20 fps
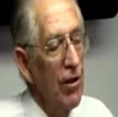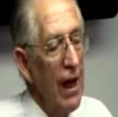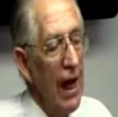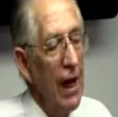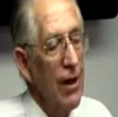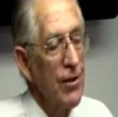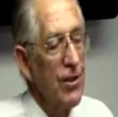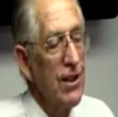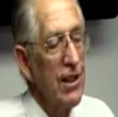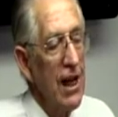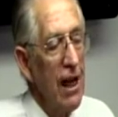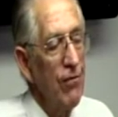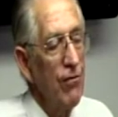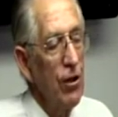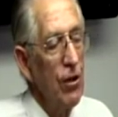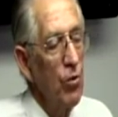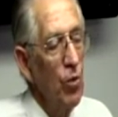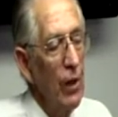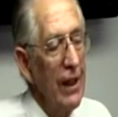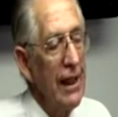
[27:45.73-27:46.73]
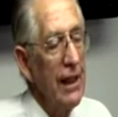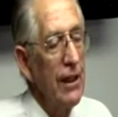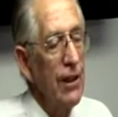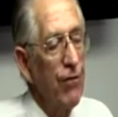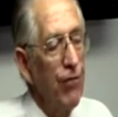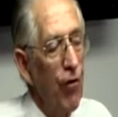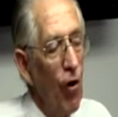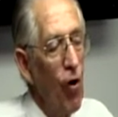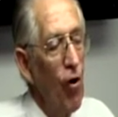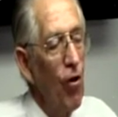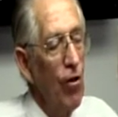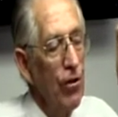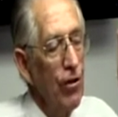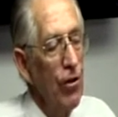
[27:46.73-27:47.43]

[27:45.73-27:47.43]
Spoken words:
count 7 weeks for